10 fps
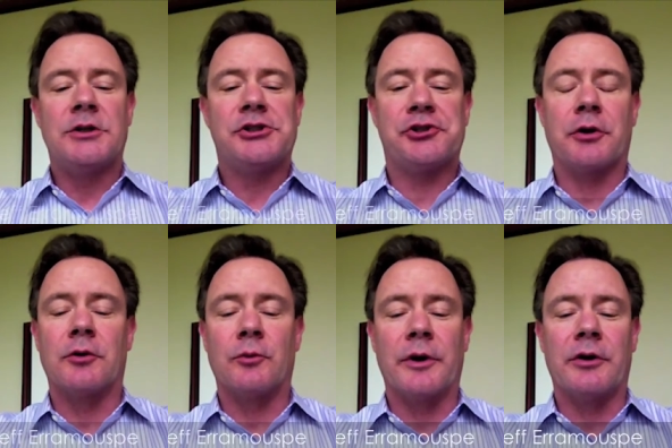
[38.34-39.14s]

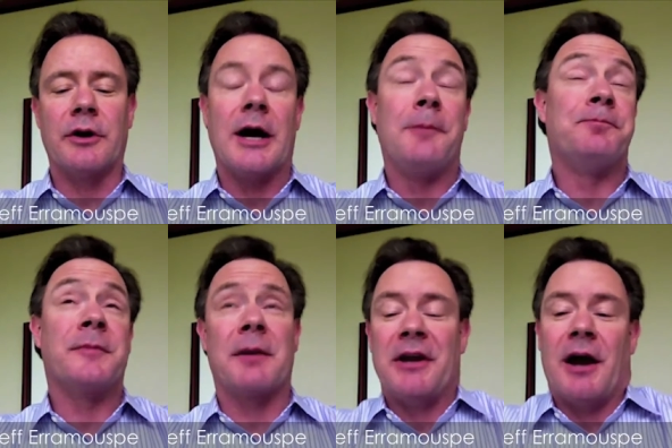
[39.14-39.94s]
Sure. We're,
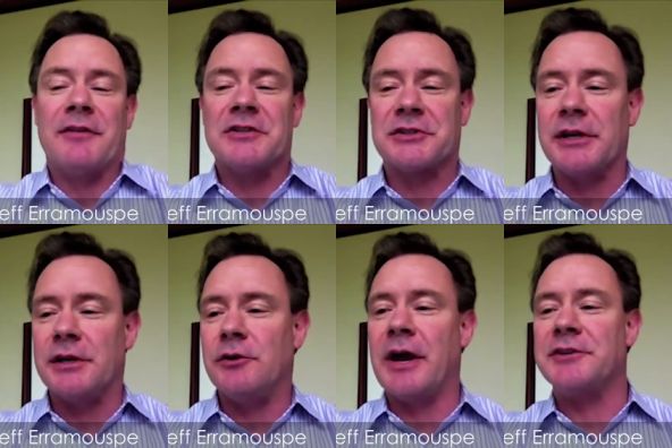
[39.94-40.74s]
um, I mean, obviously,
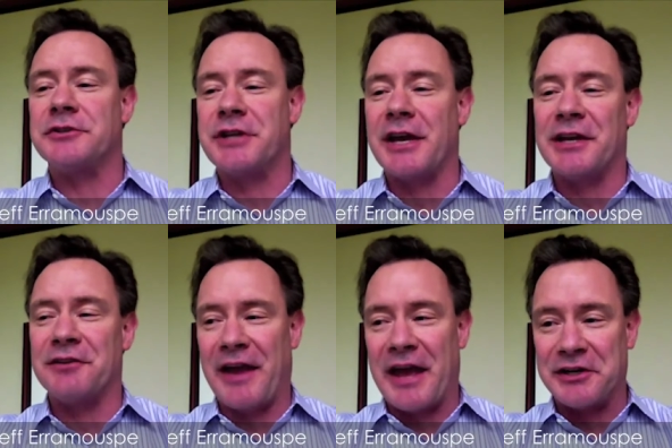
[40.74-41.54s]
you guys are taking
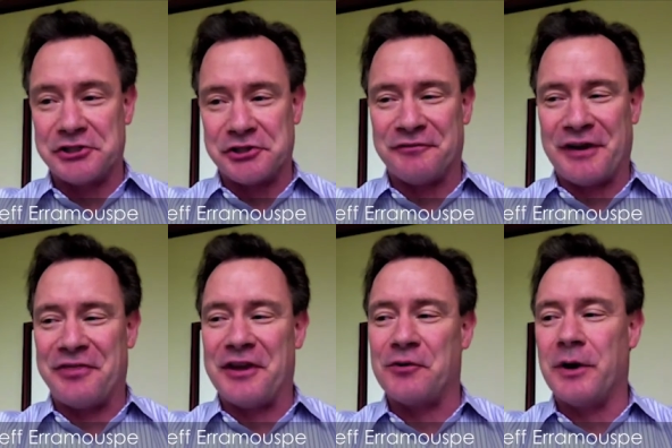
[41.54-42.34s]
advantage of, I
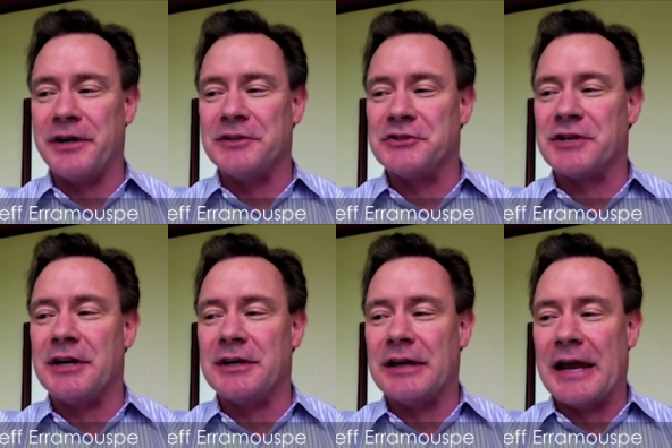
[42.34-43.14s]
think, what is
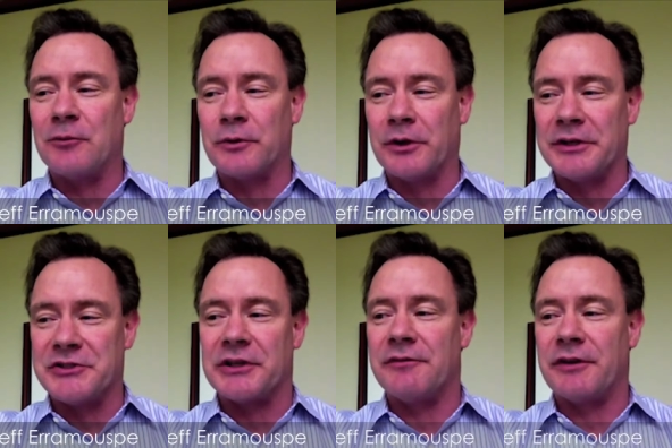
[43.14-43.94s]
uh, a really
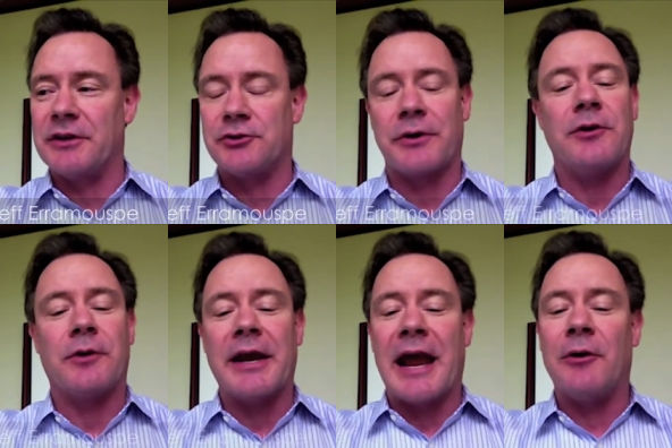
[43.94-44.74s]
significant trend
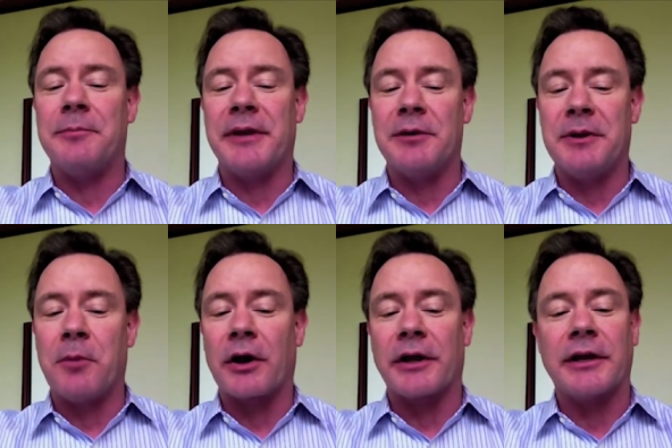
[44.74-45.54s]
right now in B2B
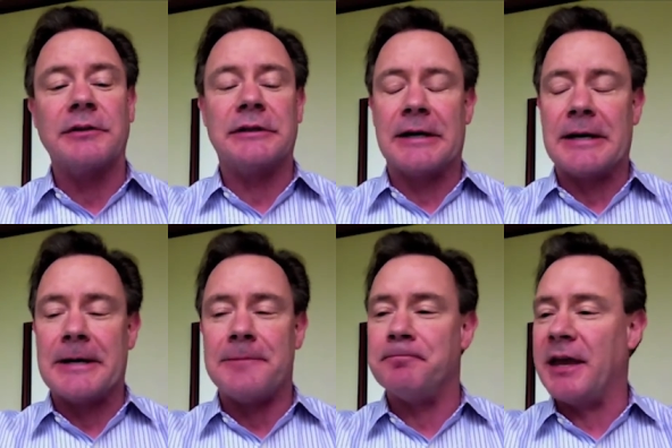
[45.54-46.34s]
marketing,
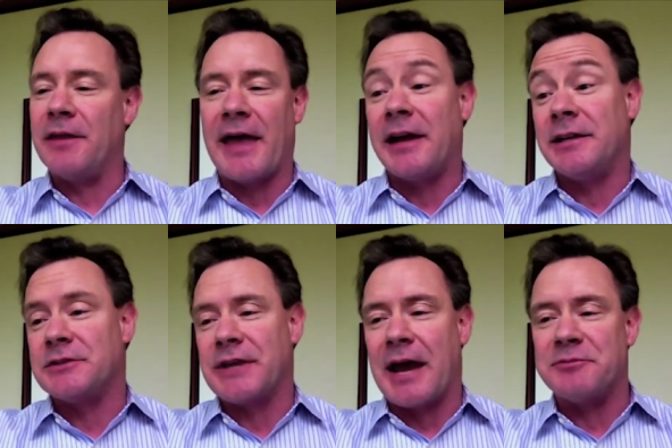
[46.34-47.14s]
um, and that
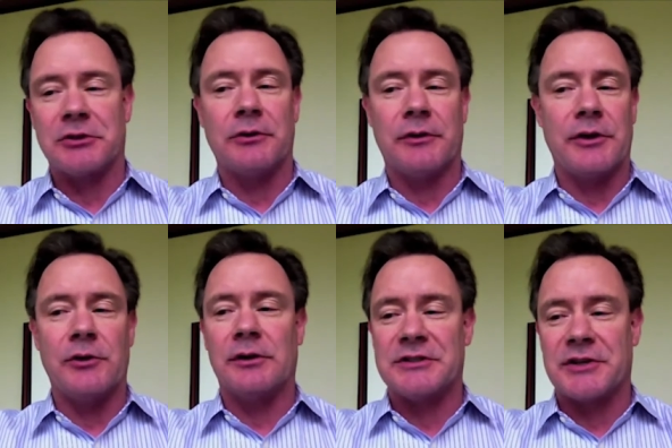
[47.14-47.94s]
is absolutely the
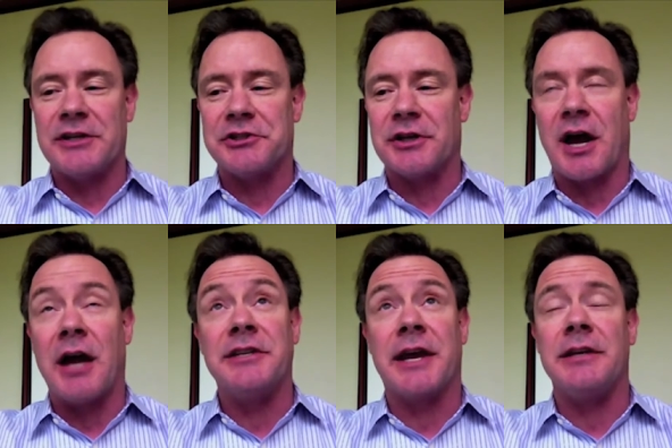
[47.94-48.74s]
utilization of
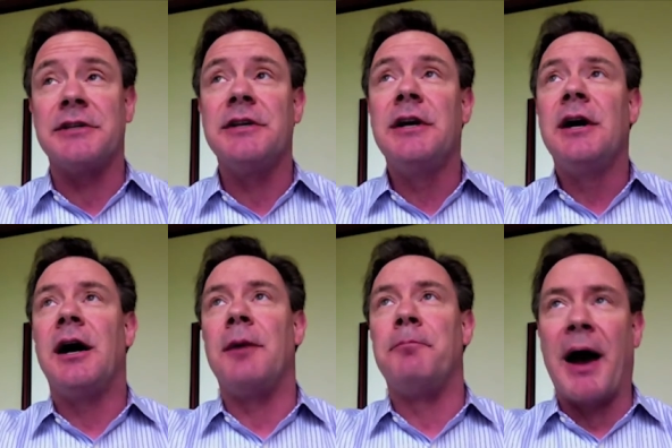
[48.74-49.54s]
content
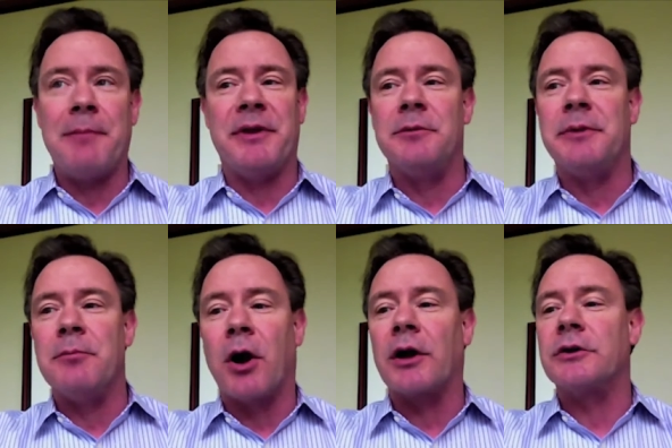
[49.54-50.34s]
uh, by B2B
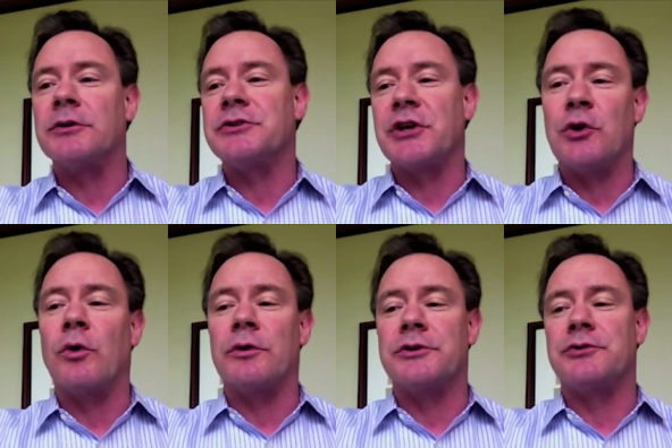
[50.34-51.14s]
marketers in
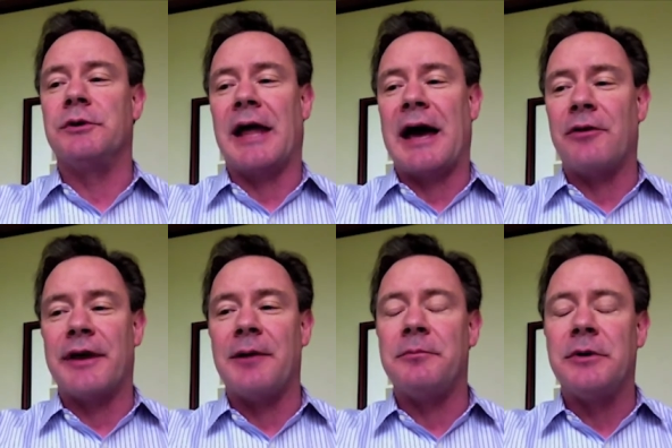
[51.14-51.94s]
order to allow
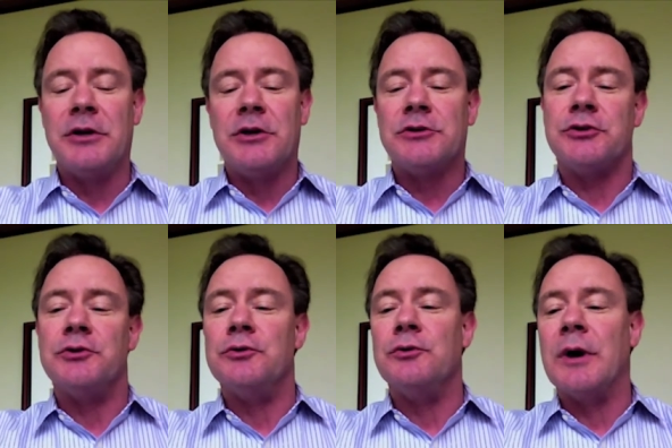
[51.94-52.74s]
them
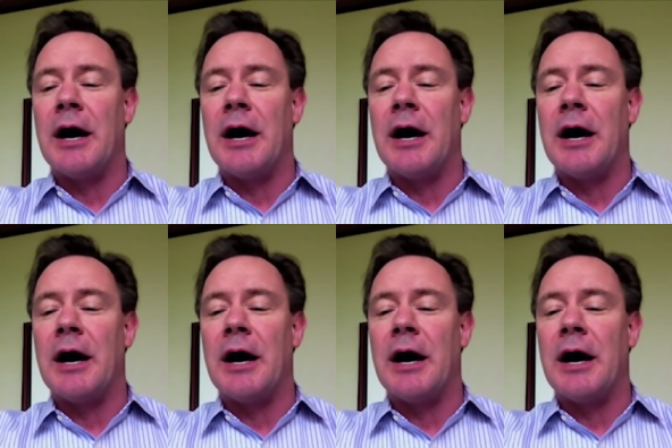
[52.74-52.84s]
to.